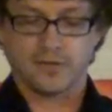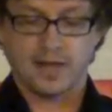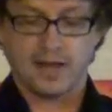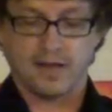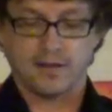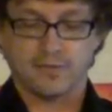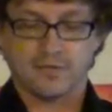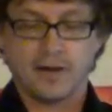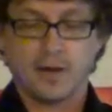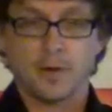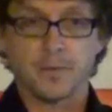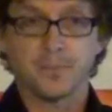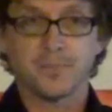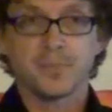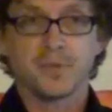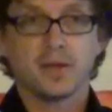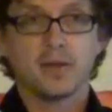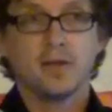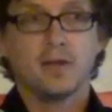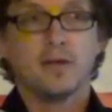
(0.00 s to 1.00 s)
is cast
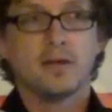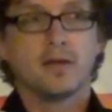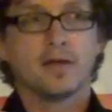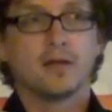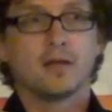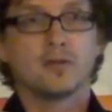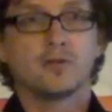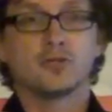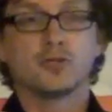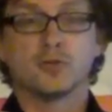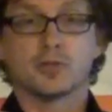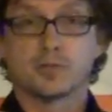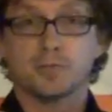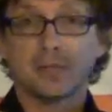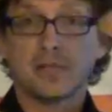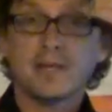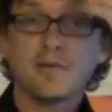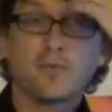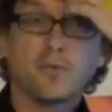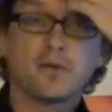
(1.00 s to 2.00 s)
out. Jewish
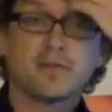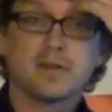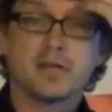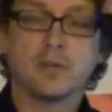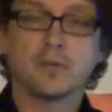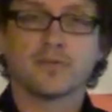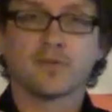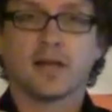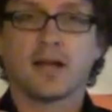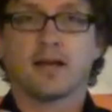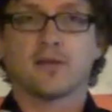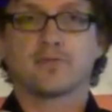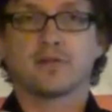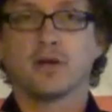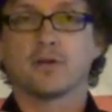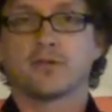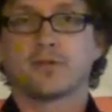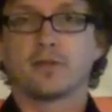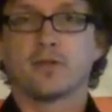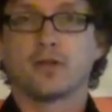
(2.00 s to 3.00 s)
belief was that he was cast
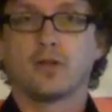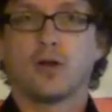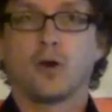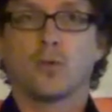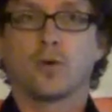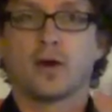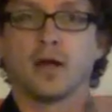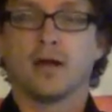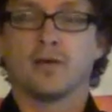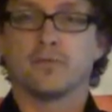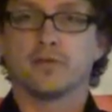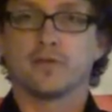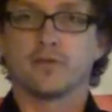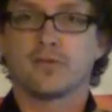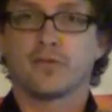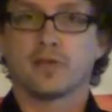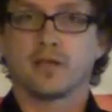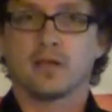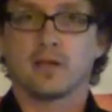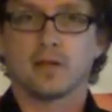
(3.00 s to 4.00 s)
out to the lower
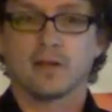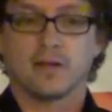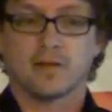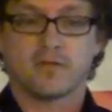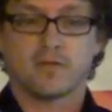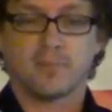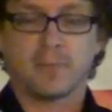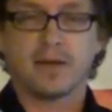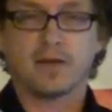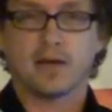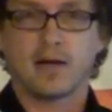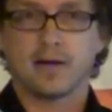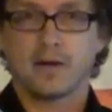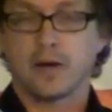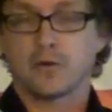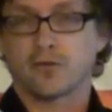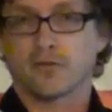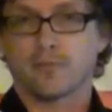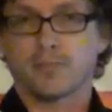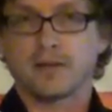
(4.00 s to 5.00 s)
heavens, the uh, spa
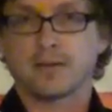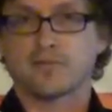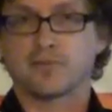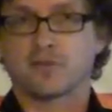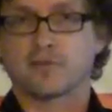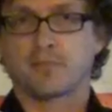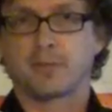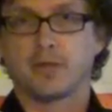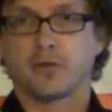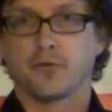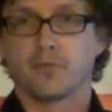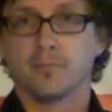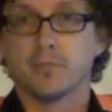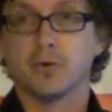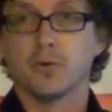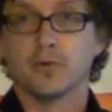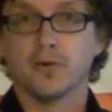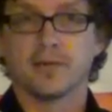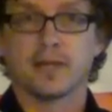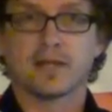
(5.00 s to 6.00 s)
outer space just below the
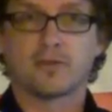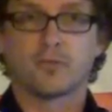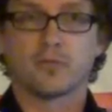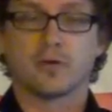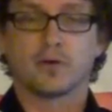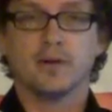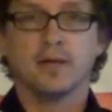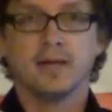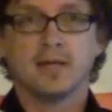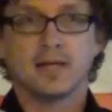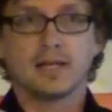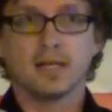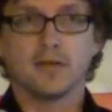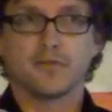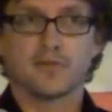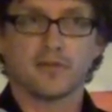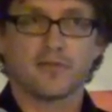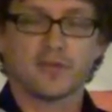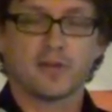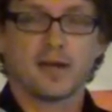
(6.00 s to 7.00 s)
moon, and that's where he
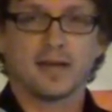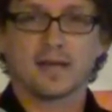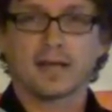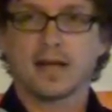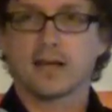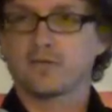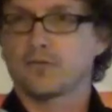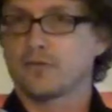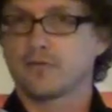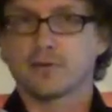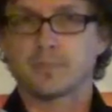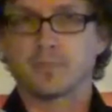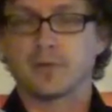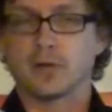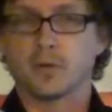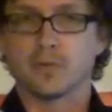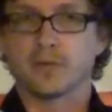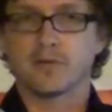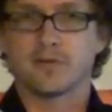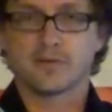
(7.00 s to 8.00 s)
lives in sky castles up
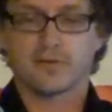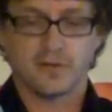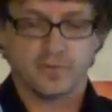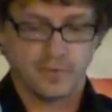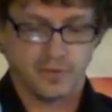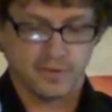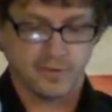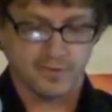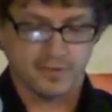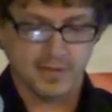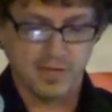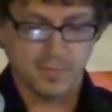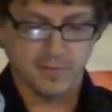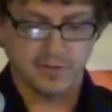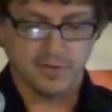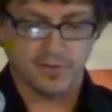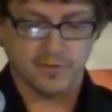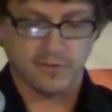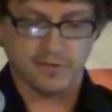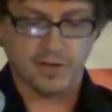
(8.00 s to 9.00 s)
there with his with his
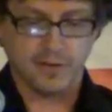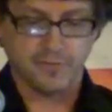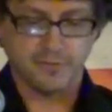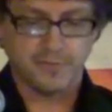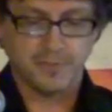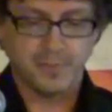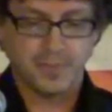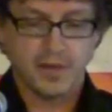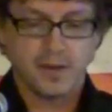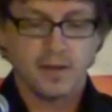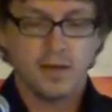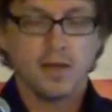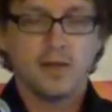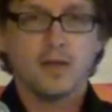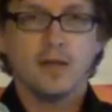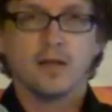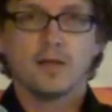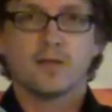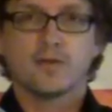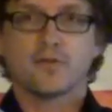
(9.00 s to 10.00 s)
demons and stuff.
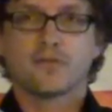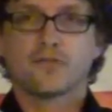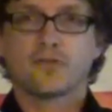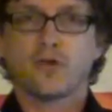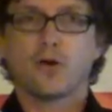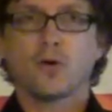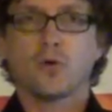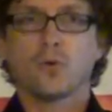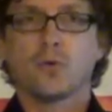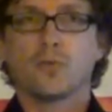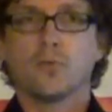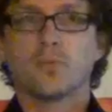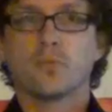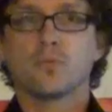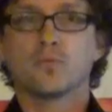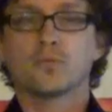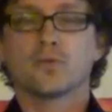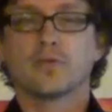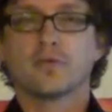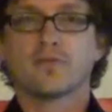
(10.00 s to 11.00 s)

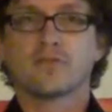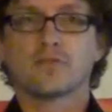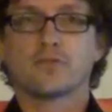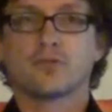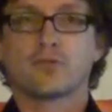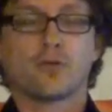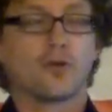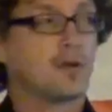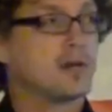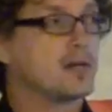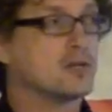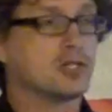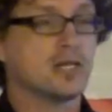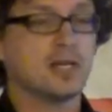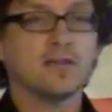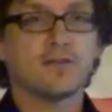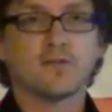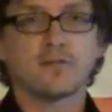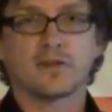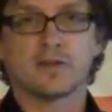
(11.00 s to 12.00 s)
So this turning
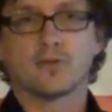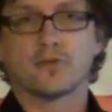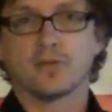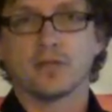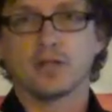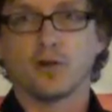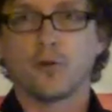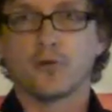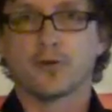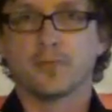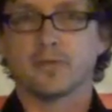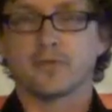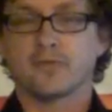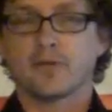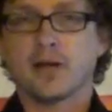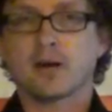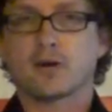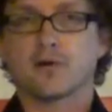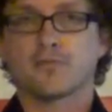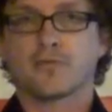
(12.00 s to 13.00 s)
Jesus into the ultimate
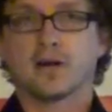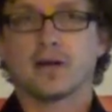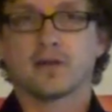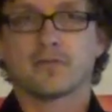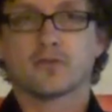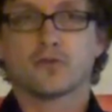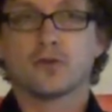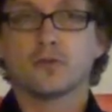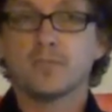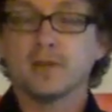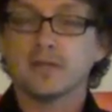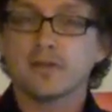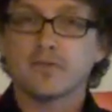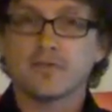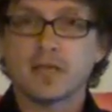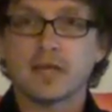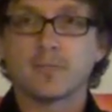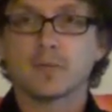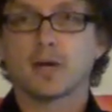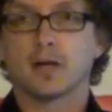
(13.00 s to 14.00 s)
sacrifice could be the
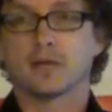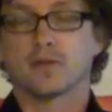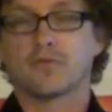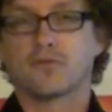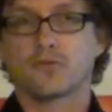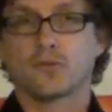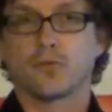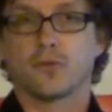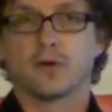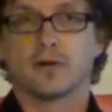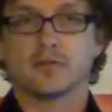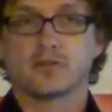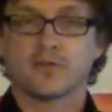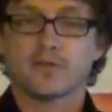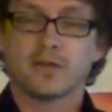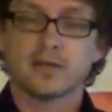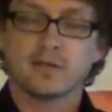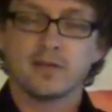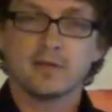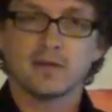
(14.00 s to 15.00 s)
same kind of story,
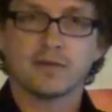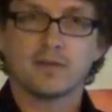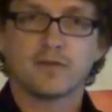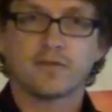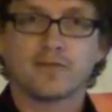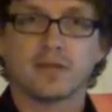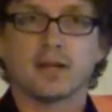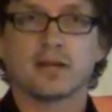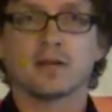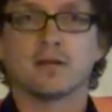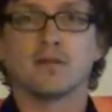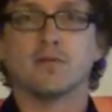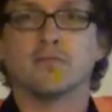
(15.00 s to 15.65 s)
just like they did to Satan,